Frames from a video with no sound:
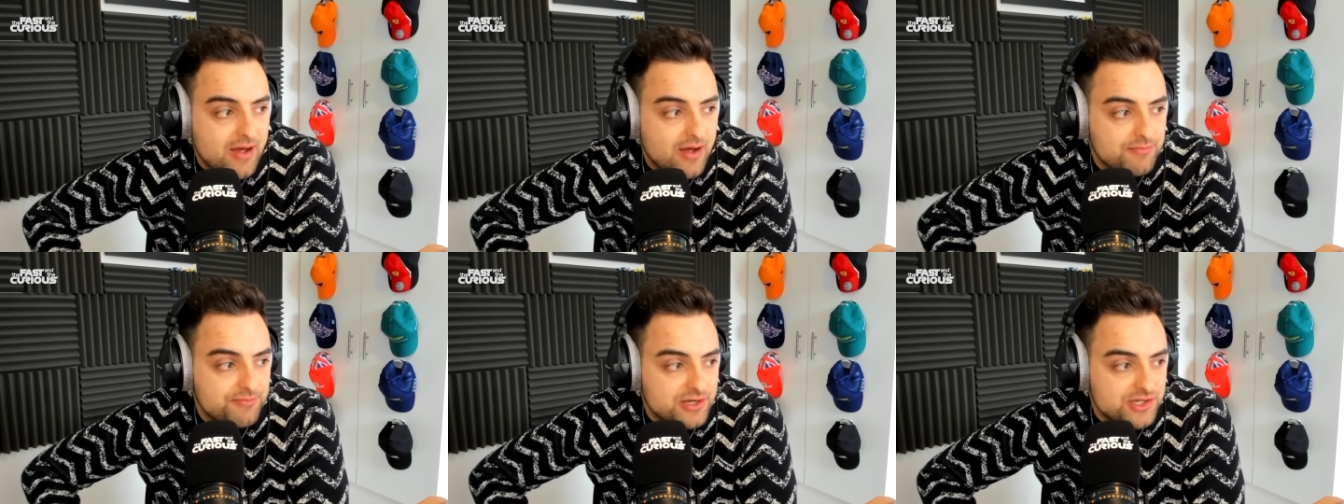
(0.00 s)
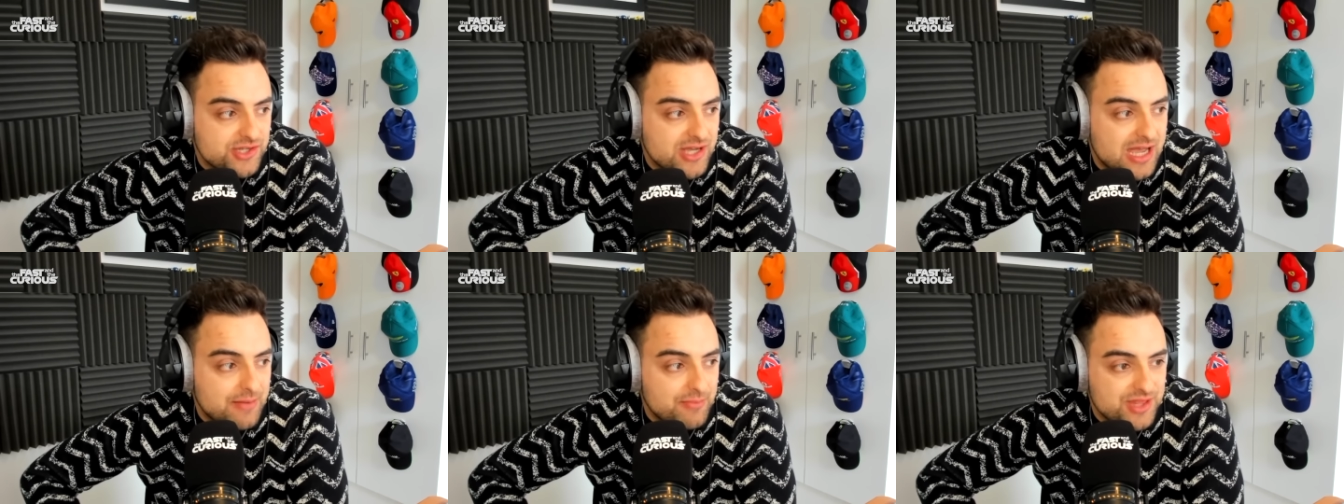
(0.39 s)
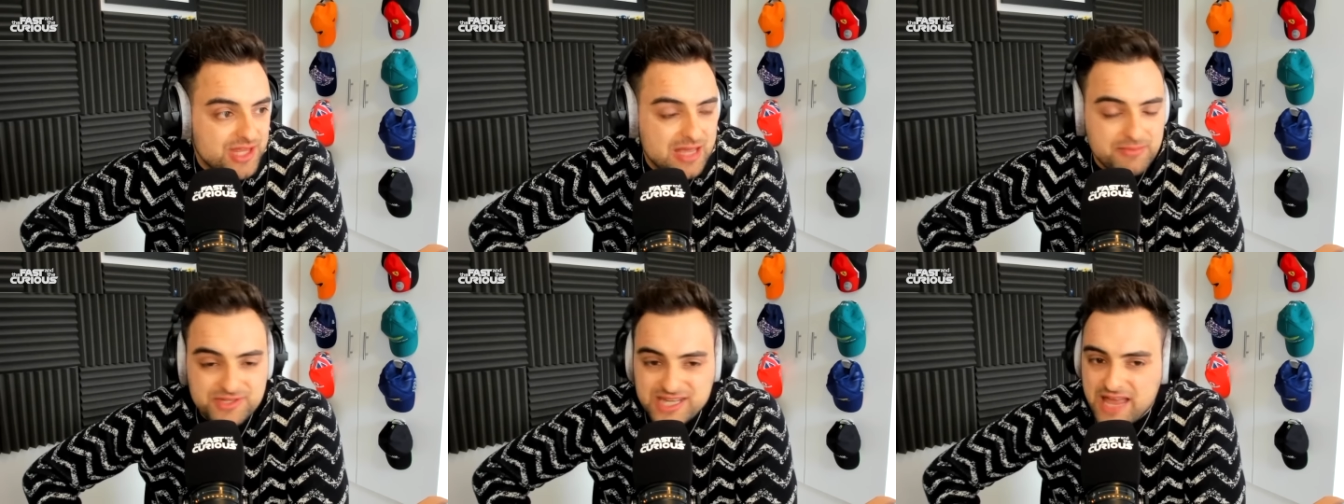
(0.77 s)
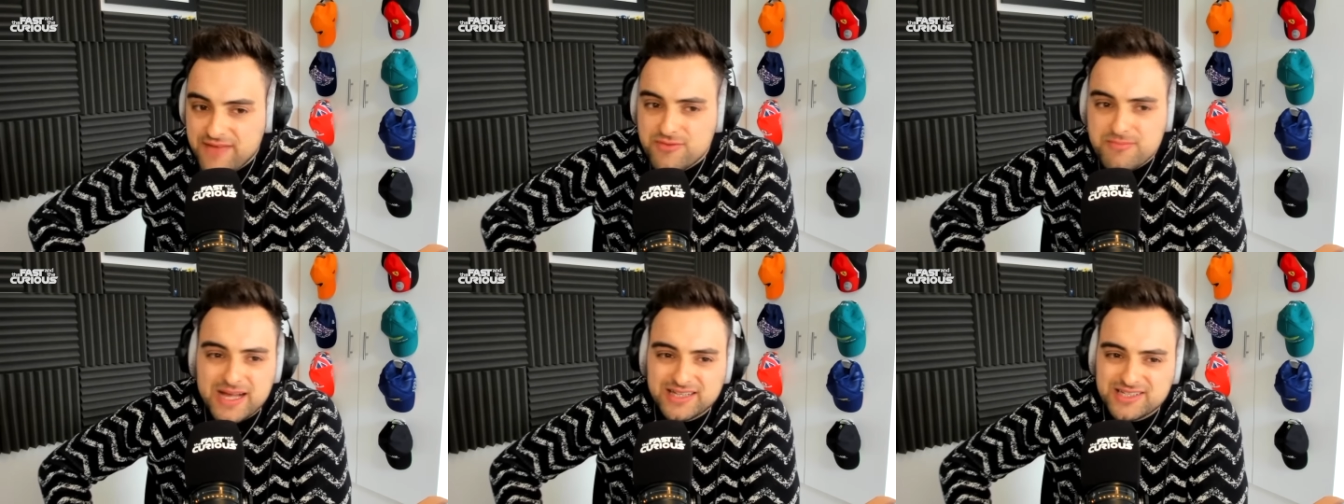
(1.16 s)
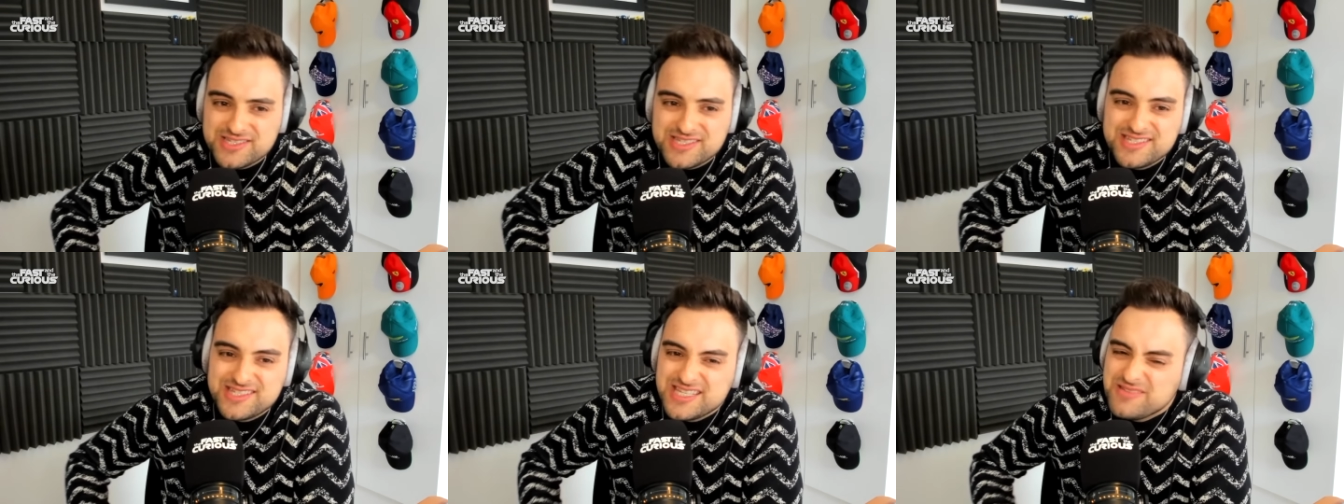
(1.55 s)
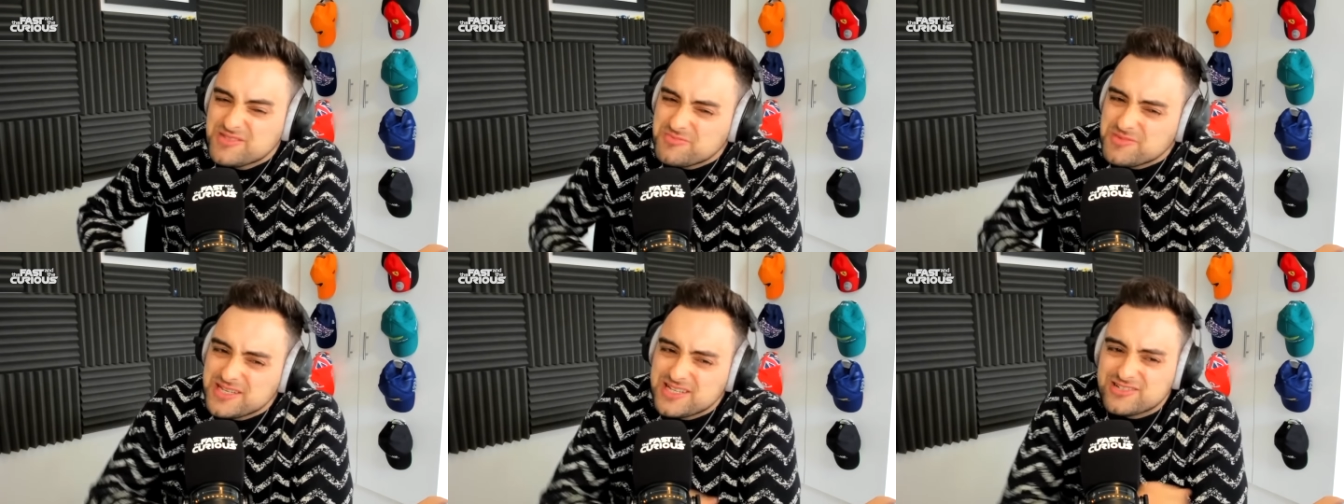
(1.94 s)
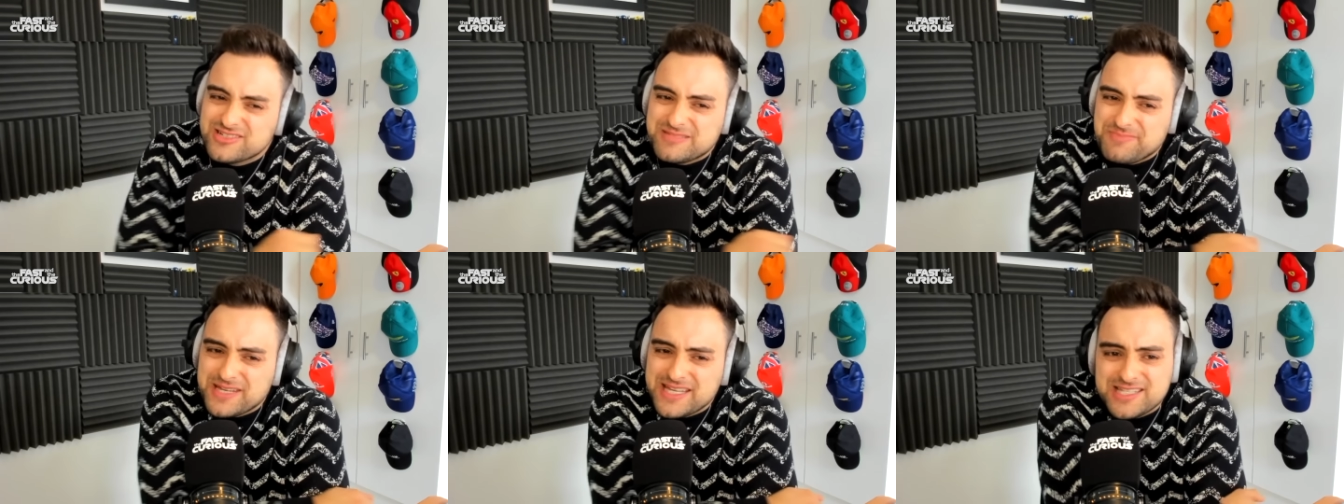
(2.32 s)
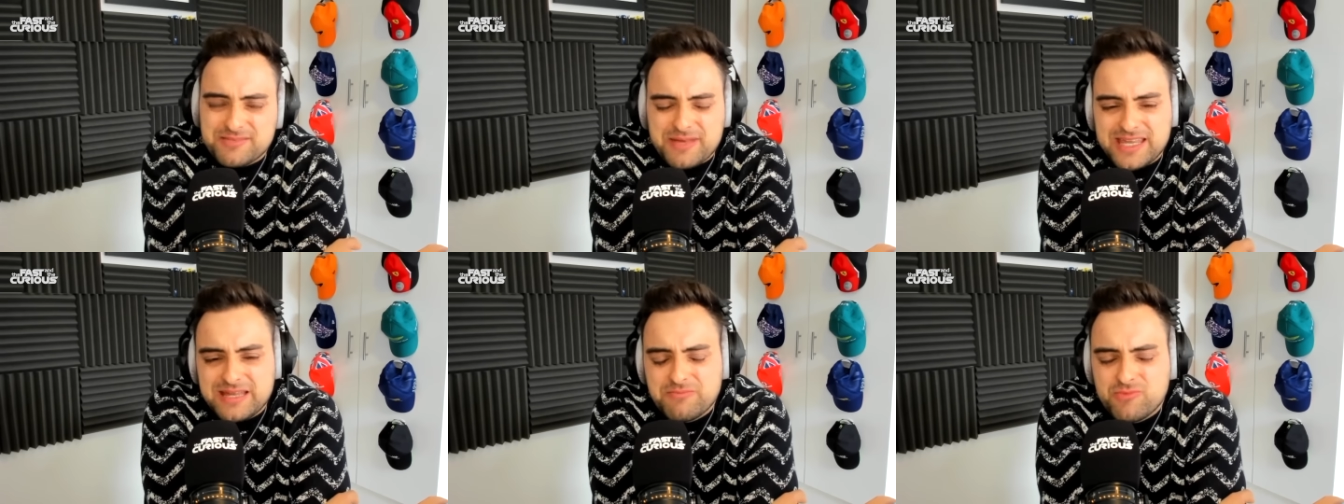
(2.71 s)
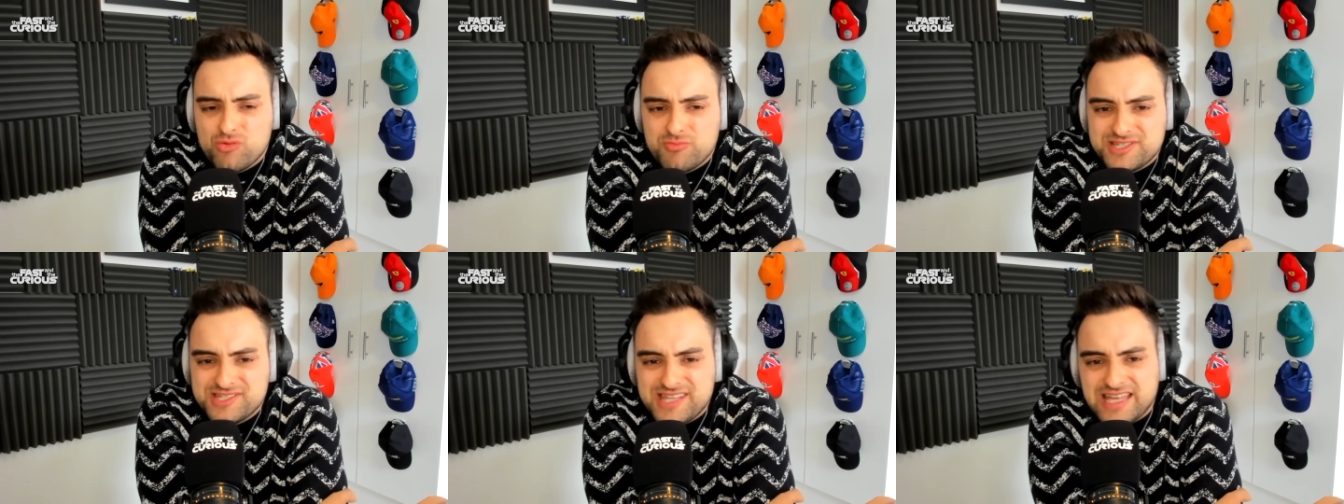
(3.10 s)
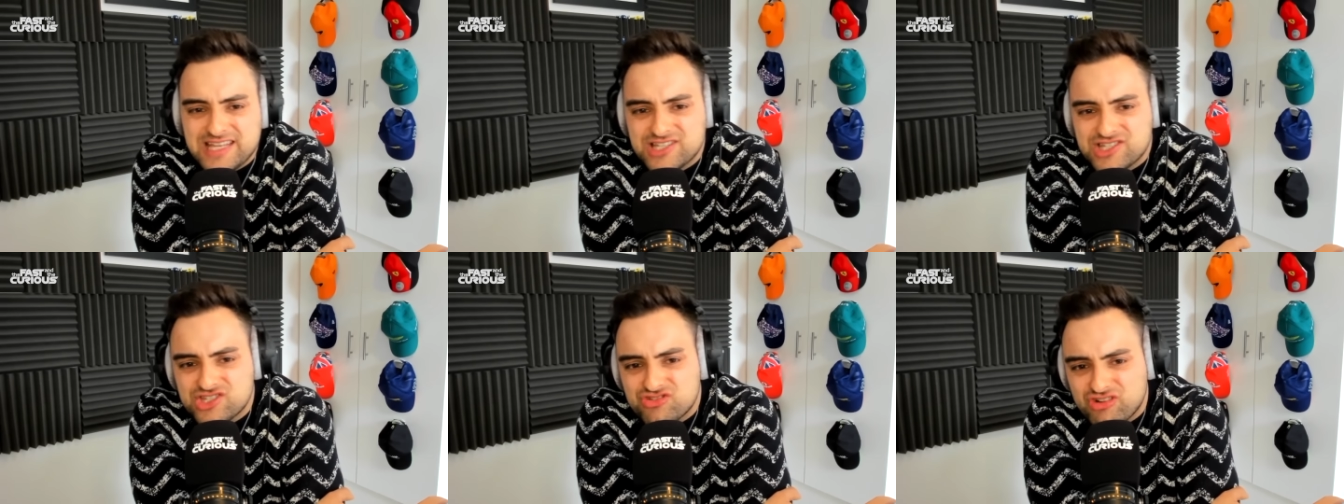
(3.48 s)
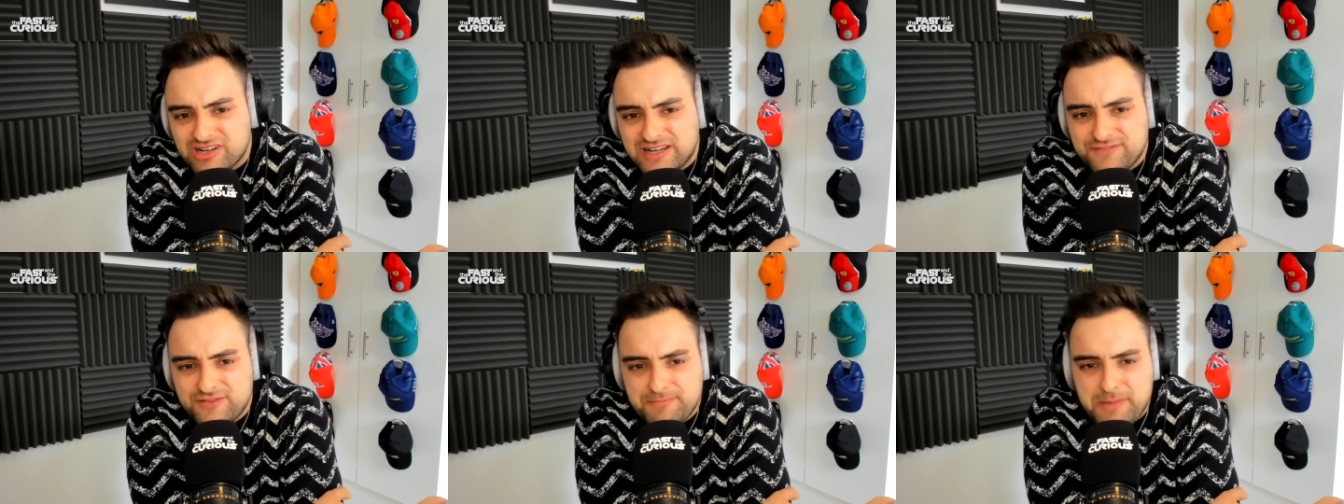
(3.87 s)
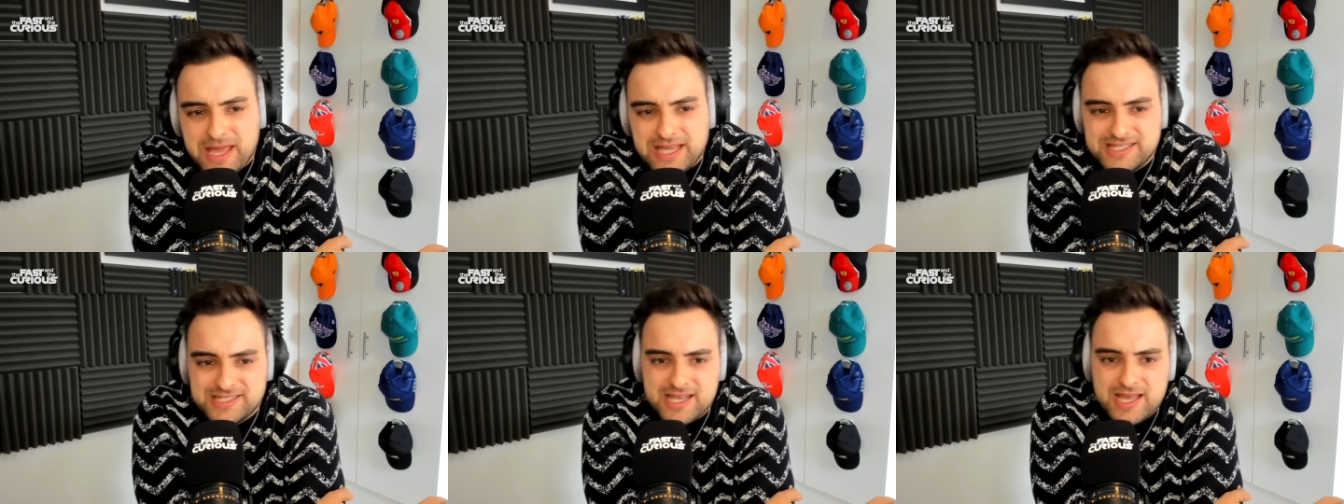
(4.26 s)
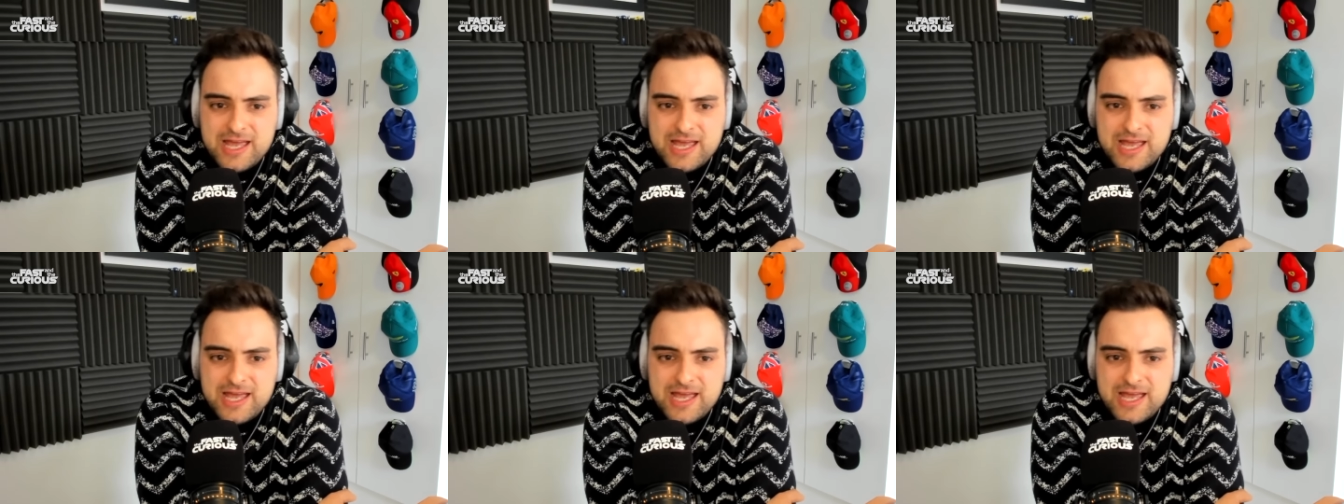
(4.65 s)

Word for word: how impressed I am with him as Kevin Magnussen seems to be creeping into making more mistakes, struggling for pace,